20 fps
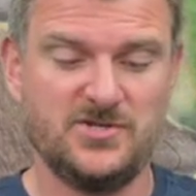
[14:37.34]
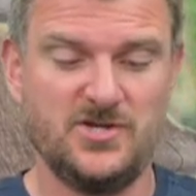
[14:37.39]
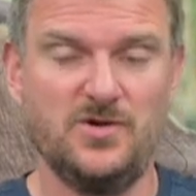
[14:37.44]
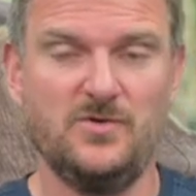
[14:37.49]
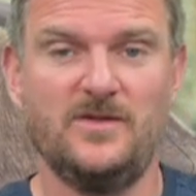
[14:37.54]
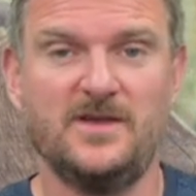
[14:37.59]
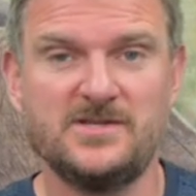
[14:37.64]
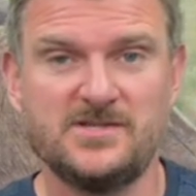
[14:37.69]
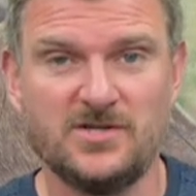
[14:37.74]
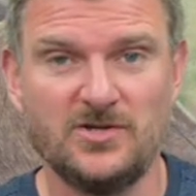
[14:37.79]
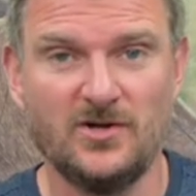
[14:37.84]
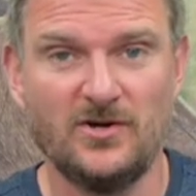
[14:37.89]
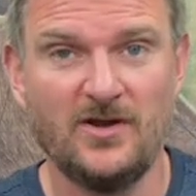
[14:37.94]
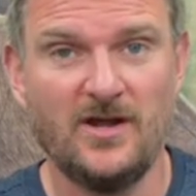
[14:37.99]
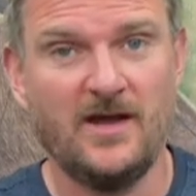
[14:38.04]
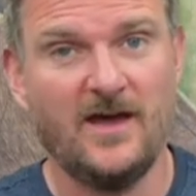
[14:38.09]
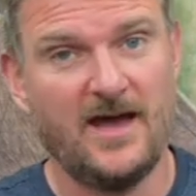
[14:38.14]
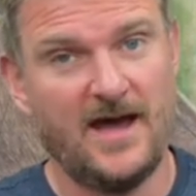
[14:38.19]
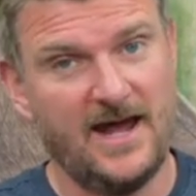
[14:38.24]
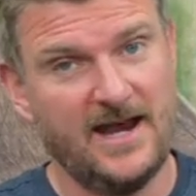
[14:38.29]
to this gun
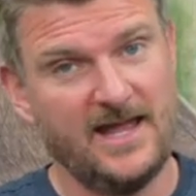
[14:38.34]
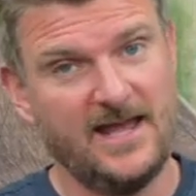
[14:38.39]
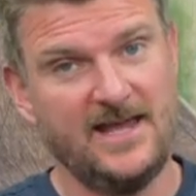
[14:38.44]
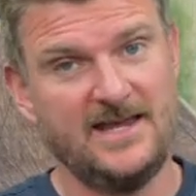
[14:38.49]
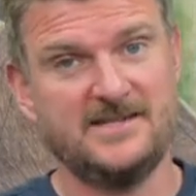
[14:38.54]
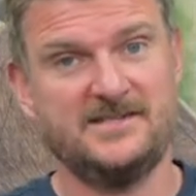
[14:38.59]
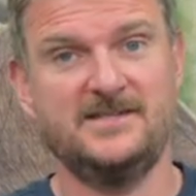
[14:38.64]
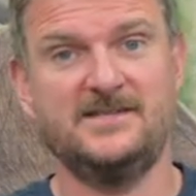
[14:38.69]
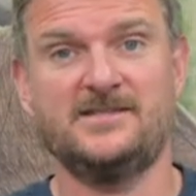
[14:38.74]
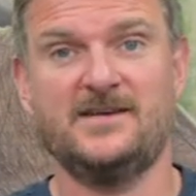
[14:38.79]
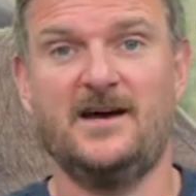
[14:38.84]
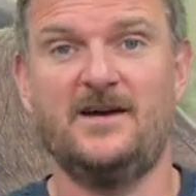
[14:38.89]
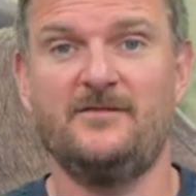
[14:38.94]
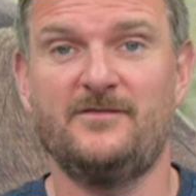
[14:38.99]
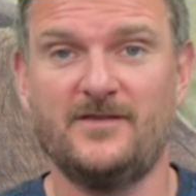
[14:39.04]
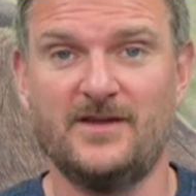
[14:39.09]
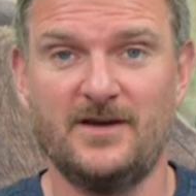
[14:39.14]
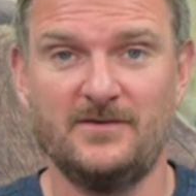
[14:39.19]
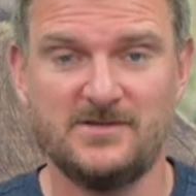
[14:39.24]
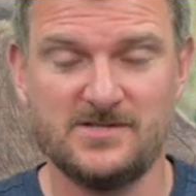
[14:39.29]
and it is designed
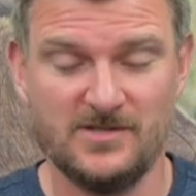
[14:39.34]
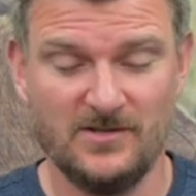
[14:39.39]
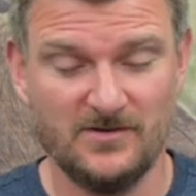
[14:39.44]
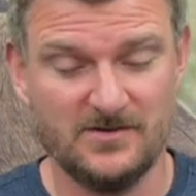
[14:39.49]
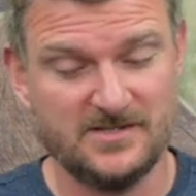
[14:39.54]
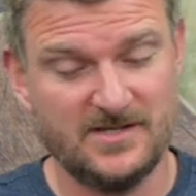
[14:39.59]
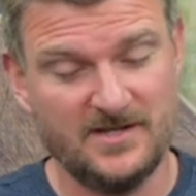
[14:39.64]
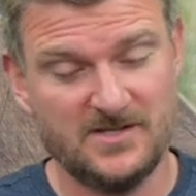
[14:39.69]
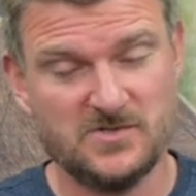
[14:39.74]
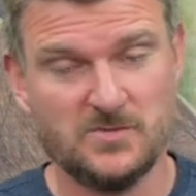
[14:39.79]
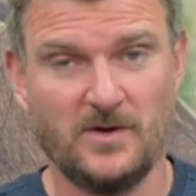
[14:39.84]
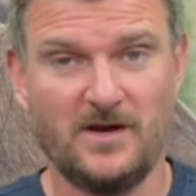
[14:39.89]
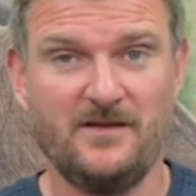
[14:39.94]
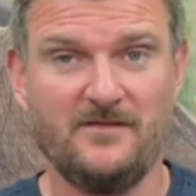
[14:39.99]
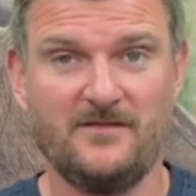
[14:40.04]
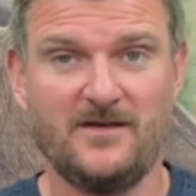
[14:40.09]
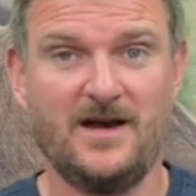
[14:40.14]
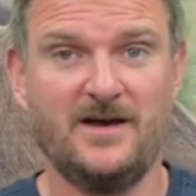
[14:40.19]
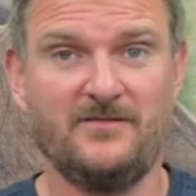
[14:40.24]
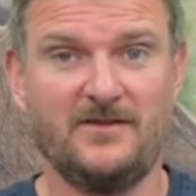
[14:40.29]
for those slugs and in
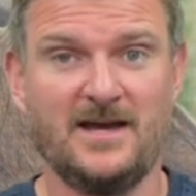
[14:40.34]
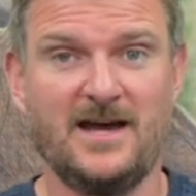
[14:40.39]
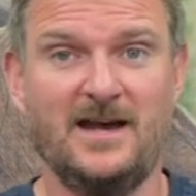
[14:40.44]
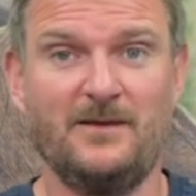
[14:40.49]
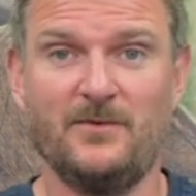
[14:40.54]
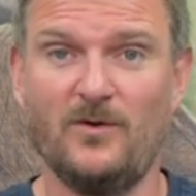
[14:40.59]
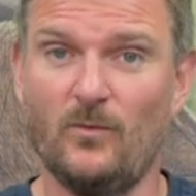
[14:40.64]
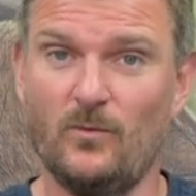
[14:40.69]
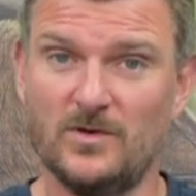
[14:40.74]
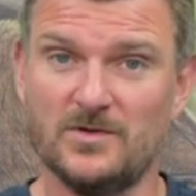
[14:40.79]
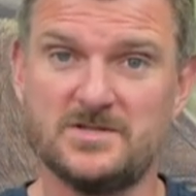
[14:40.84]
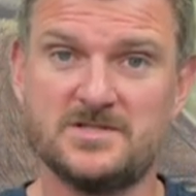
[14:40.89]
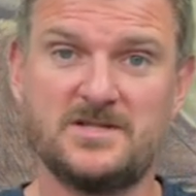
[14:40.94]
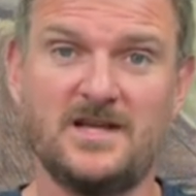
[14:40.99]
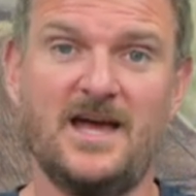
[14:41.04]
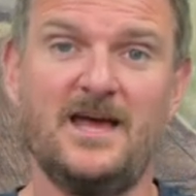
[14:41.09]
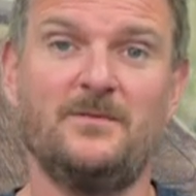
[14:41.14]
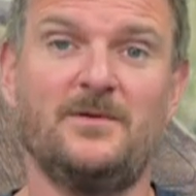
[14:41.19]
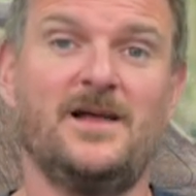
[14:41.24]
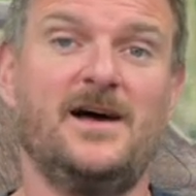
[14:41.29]
25 caliber will
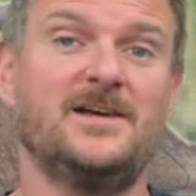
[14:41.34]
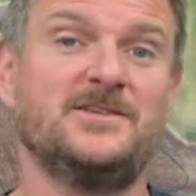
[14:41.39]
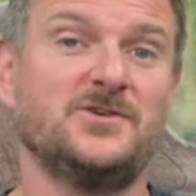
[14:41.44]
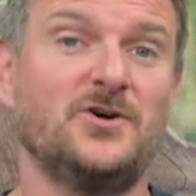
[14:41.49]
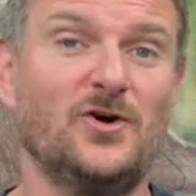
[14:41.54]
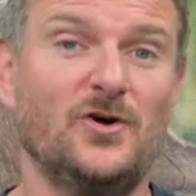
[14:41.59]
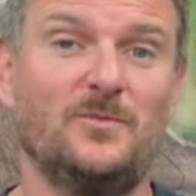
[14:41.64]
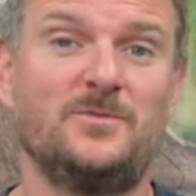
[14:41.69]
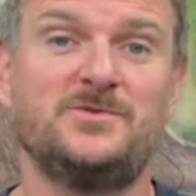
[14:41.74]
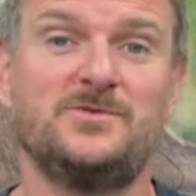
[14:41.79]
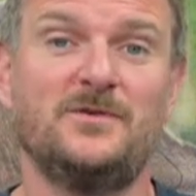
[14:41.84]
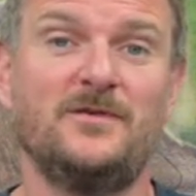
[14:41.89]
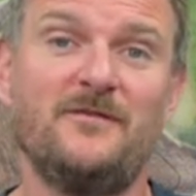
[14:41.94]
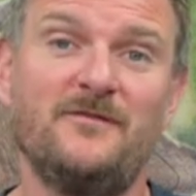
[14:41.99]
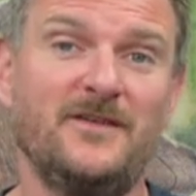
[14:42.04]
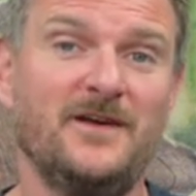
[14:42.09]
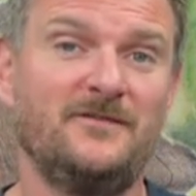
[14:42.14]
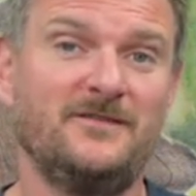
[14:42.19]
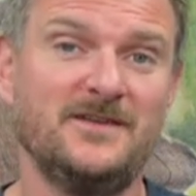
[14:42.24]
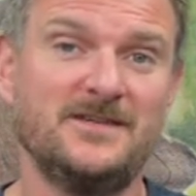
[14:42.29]
stabilize up to a
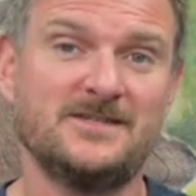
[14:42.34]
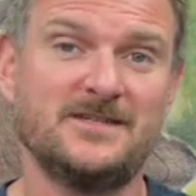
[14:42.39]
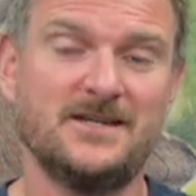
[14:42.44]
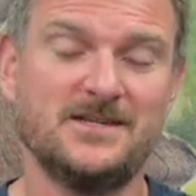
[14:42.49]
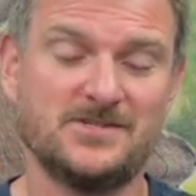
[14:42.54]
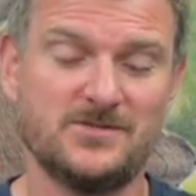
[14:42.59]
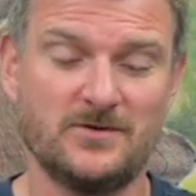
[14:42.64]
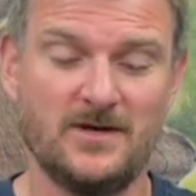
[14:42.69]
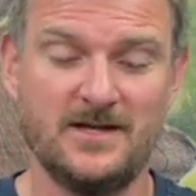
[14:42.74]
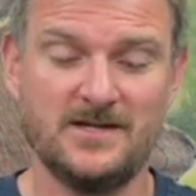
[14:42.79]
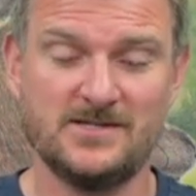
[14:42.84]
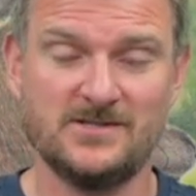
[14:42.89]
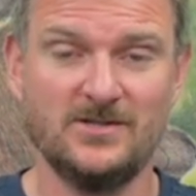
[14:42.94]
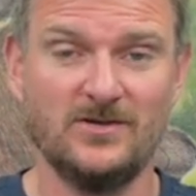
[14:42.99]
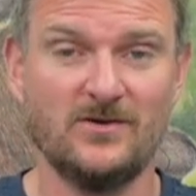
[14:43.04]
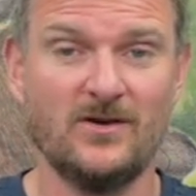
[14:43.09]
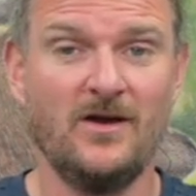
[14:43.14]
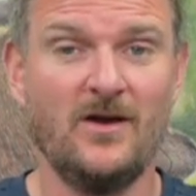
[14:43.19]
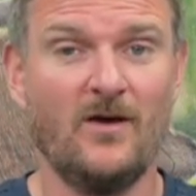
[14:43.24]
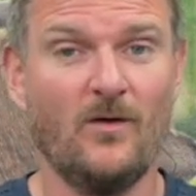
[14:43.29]
56 grain
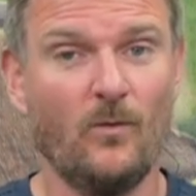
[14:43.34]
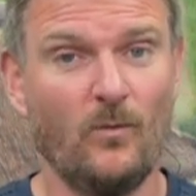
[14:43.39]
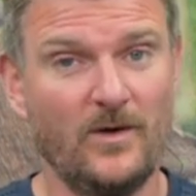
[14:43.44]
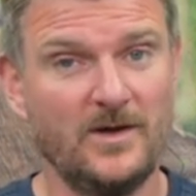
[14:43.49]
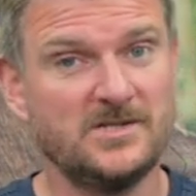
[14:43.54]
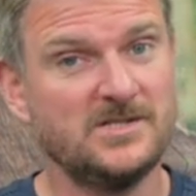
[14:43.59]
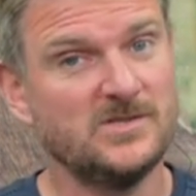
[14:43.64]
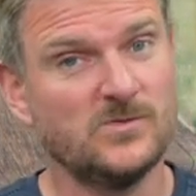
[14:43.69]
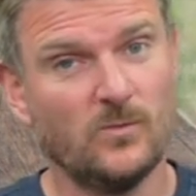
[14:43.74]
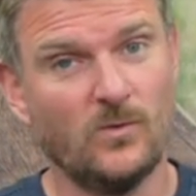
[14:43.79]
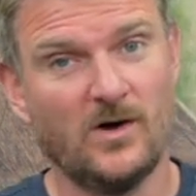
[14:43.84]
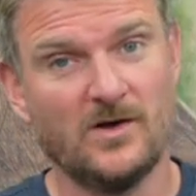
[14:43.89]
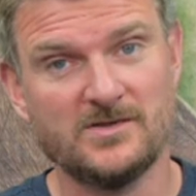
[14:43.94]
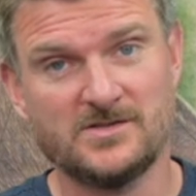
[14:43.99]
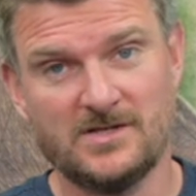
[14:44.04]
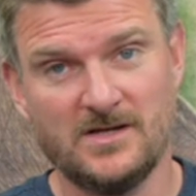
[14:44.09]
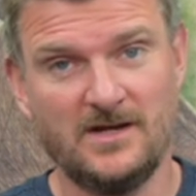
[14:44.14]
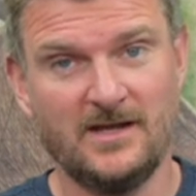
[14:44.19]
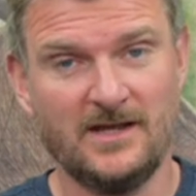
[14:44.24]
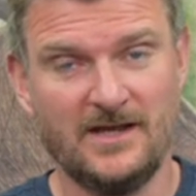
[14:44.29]
slug which is
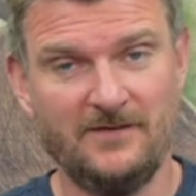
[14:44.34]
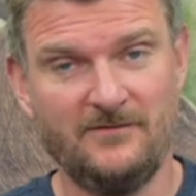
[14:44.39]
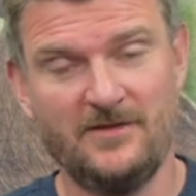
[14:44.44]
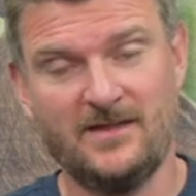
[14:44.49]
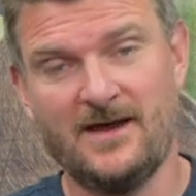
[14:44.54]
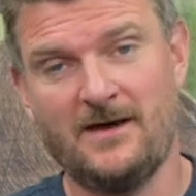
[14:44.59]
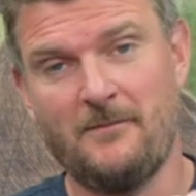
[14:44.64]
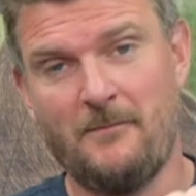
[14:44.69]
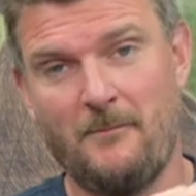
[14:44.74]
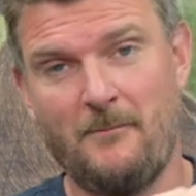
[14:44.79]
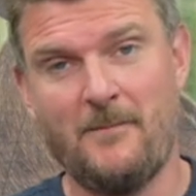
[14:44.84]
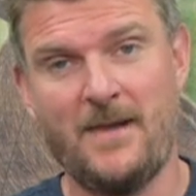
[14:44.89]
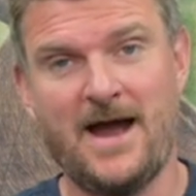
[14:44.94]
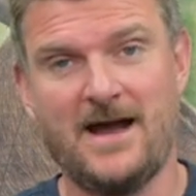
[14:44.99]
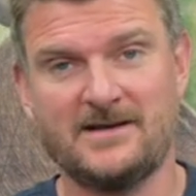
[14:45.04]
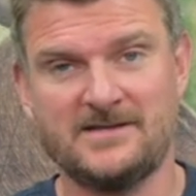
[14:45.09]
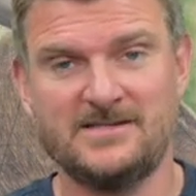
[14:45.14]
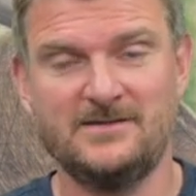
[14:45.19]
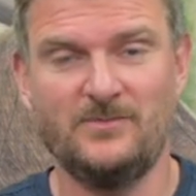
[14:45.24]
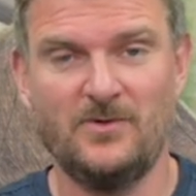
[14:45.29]
what's going to give you that
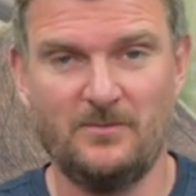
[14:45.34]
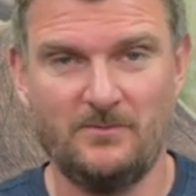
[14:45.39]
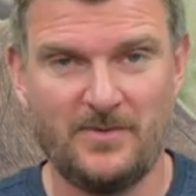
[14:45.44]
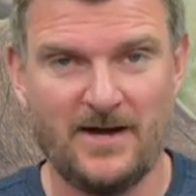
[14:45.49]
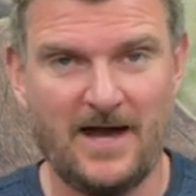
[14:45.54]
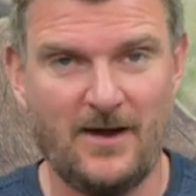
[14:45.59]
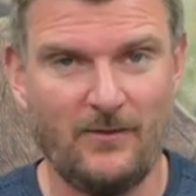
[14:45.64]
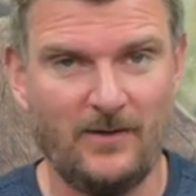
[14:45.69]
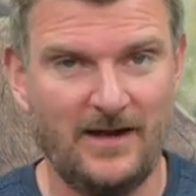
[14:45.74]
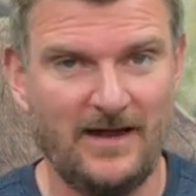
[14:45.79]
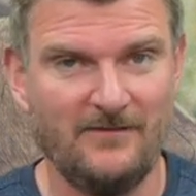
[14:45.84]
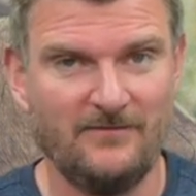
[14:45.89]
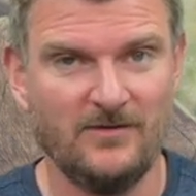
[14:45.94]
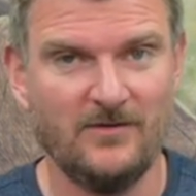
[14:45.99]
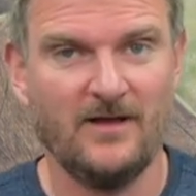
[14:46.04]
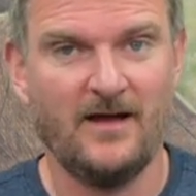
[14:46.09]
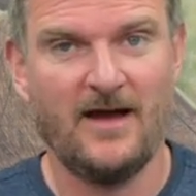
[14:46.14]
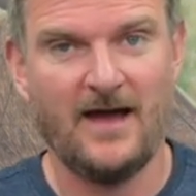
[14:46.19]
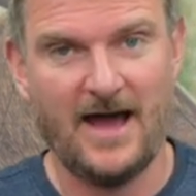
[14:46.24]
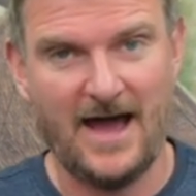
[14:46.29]
maximum power
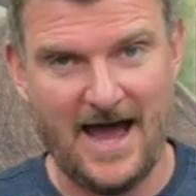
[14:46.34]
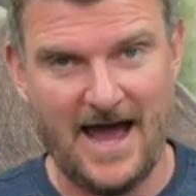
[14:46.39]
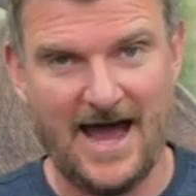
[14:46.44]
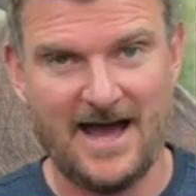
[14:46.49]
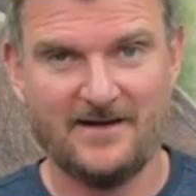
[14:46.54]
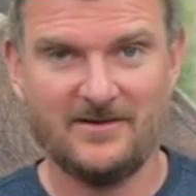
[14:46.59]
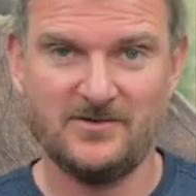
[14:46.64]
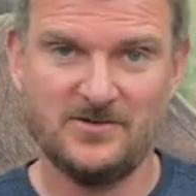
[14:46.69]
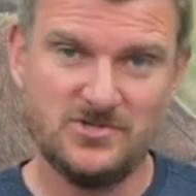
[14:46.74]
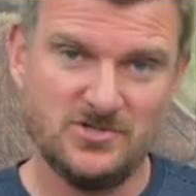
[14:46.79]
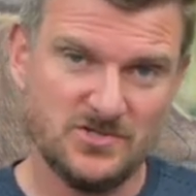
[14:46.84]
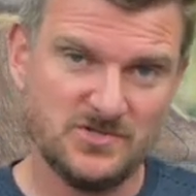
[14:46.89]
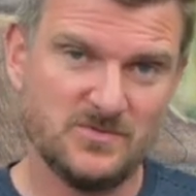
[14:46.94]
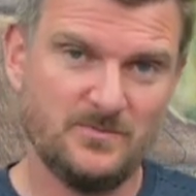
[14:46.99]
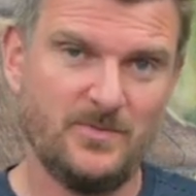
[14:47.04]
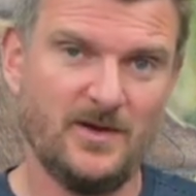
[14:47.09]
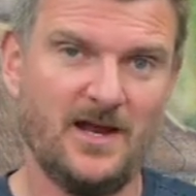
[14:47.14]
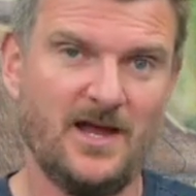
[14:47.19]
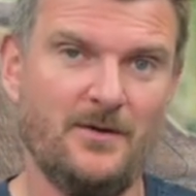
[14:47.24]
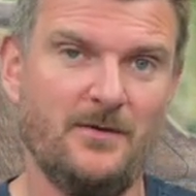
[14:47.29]
level at
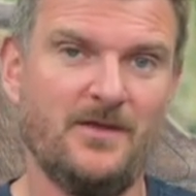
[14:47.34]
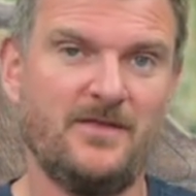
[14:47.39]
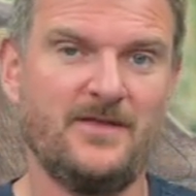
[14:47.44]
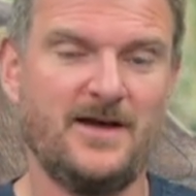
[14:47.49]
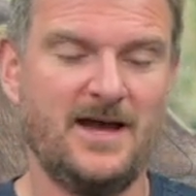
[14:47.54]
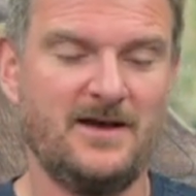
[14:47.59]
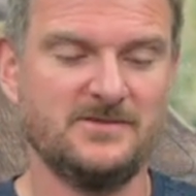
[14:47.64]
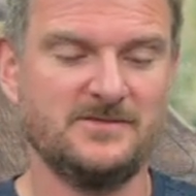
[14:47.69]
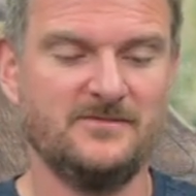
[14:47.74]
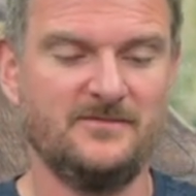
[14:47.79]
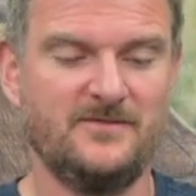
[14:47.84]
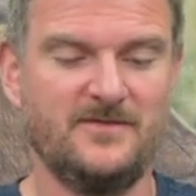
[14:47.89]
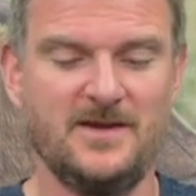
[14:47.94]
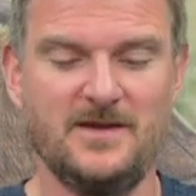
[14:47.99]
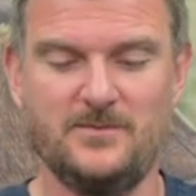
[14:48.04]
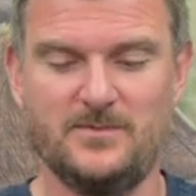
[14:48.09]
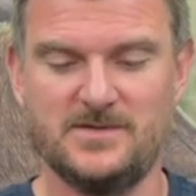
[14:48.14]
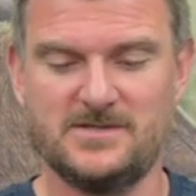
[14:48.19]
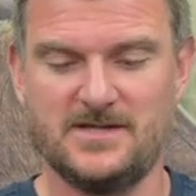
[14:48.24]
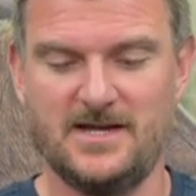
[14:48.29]
just below a thousand
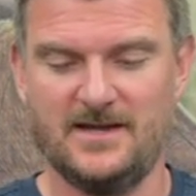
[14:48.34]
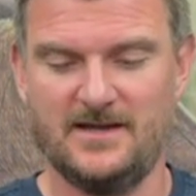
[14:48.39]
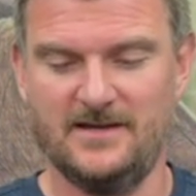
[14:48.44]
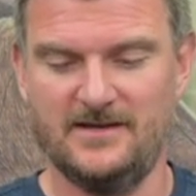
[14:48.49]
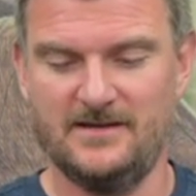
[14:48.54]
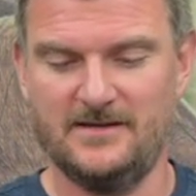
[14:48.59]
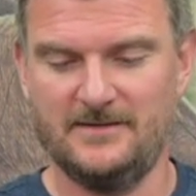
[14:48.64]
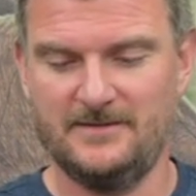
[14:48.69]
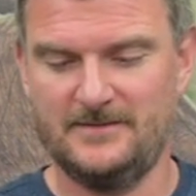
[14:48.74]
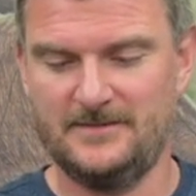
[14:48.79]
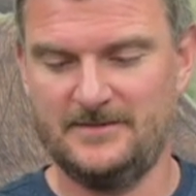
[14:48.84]
feet per second.